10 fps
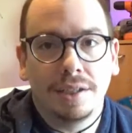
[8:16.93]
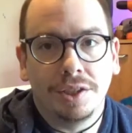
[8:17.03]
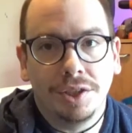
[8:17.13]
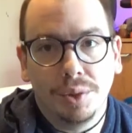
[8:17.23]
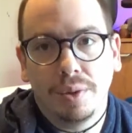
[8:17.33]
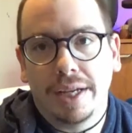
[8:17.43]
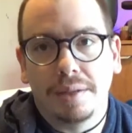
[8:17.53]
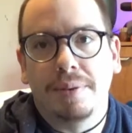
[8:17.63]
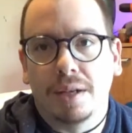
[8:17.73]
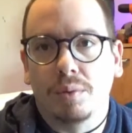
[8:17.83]
You get to
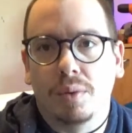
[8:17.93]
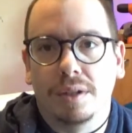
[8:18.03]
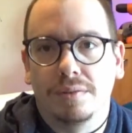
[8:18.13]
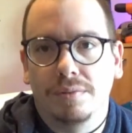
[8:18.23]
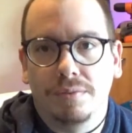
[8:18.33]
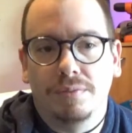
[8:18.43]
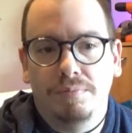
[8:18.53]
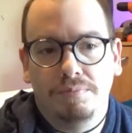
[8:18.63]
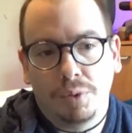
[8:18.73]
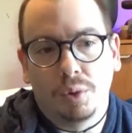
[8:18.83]
pick what
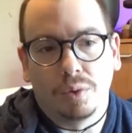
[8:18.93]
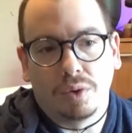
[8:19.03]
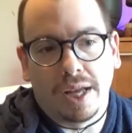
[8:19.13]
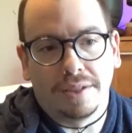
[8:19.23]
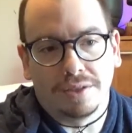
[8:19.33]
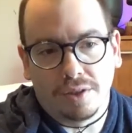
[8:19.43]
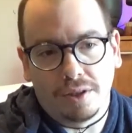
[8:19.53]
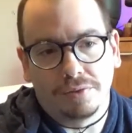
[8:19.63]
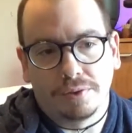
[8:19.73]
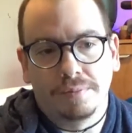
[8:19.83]
Google has to
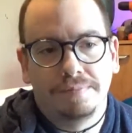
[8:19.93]
offer.